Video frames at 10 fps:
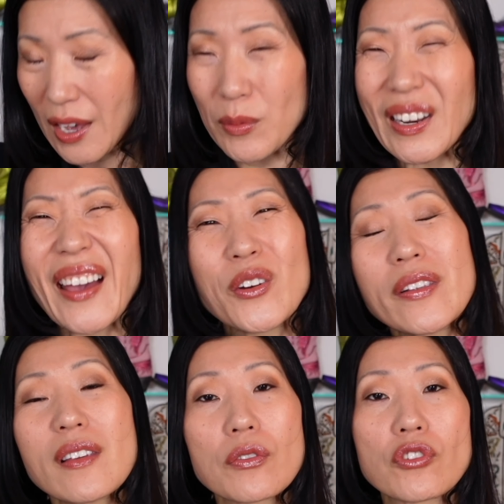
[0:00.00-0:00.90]
I mean, I
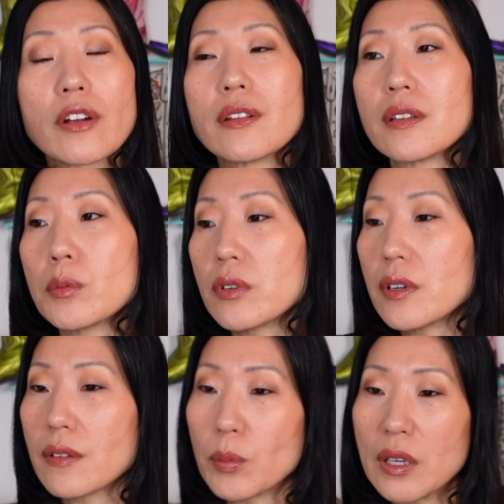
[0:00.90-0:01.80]
always think of Charlotte
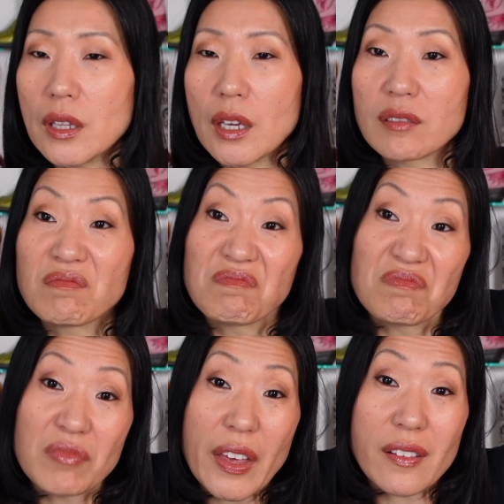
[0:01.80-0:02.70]
Tilbury as being like
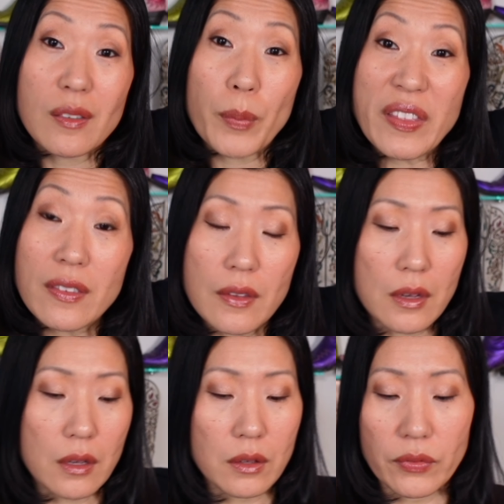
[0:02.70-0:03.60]

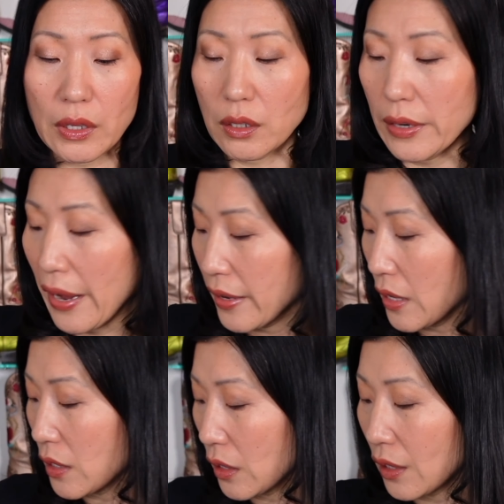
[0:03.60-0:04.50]
expensive and
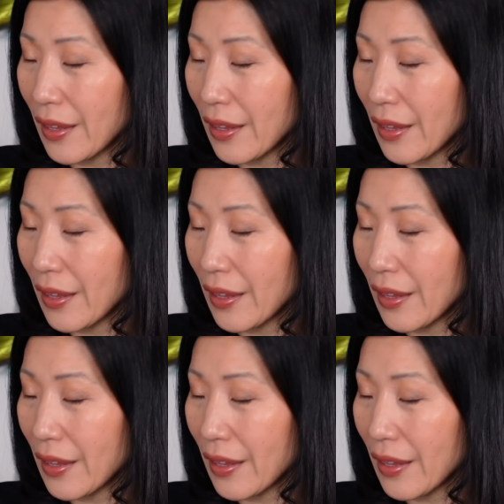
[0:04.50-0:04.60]
high-end and